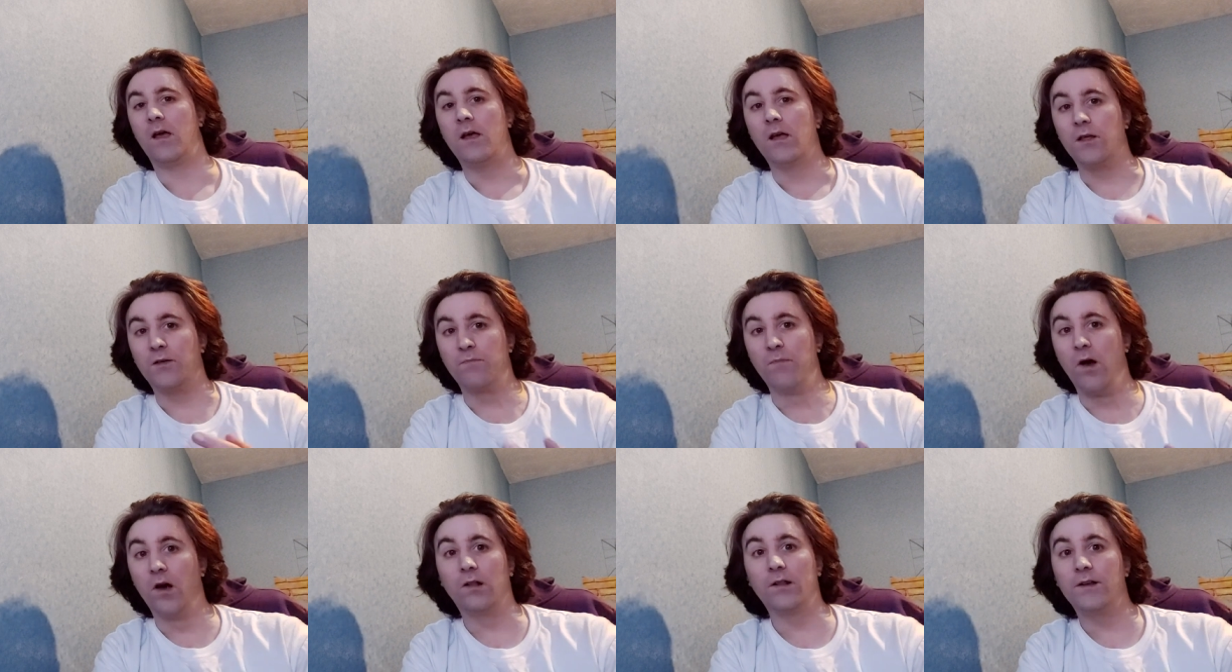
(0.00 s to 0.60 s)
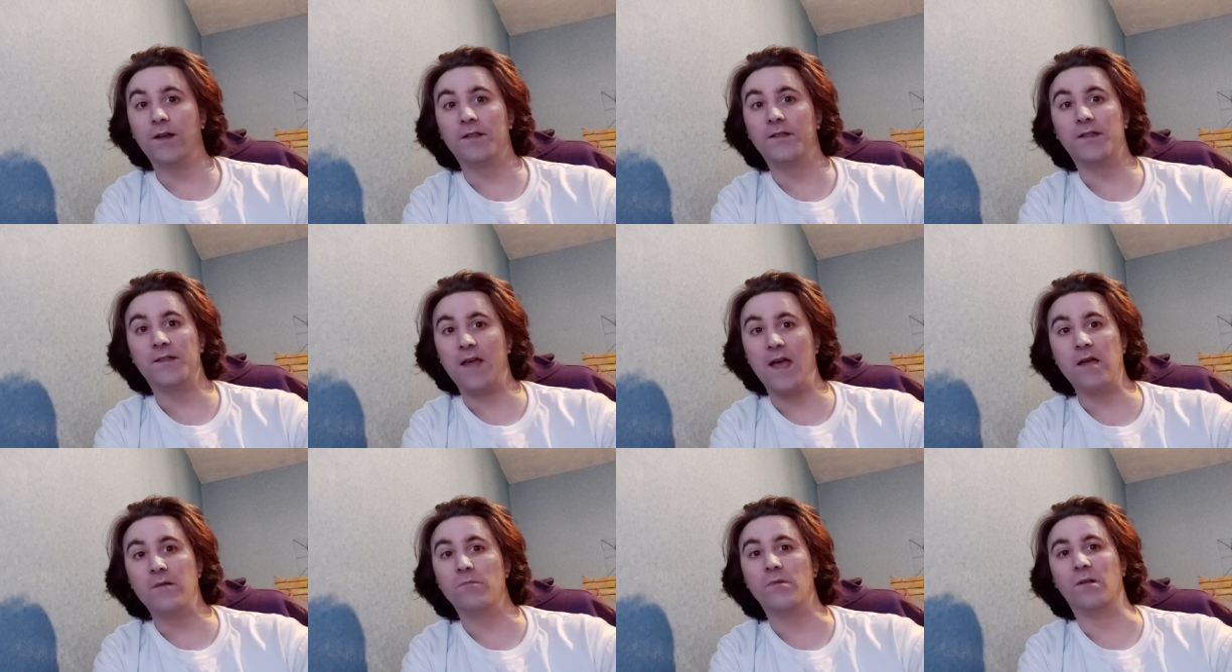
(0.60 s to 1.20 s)
It's Merlin
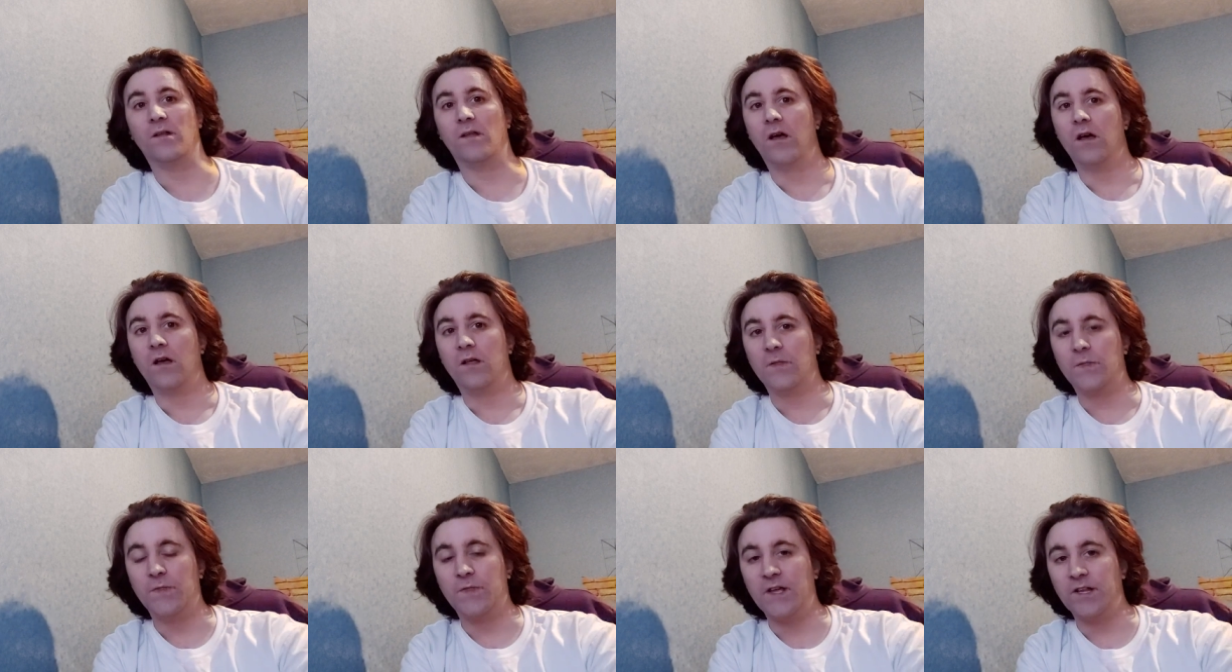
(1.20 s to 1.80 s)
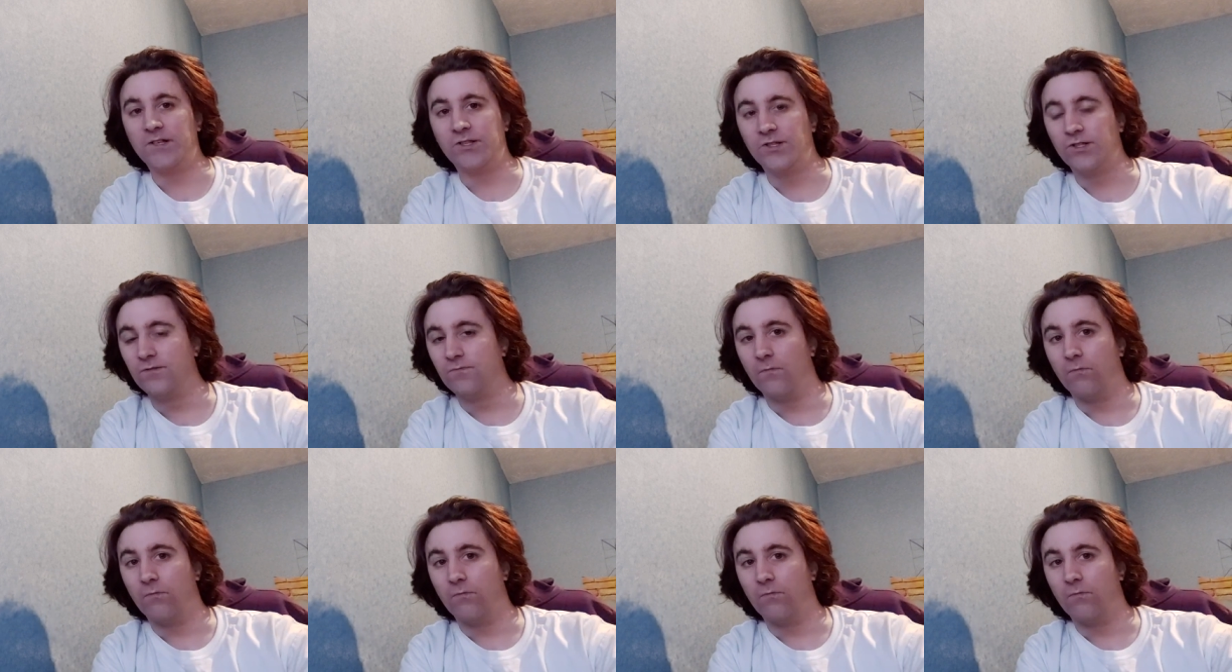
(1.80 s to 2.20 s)
Entertainment. They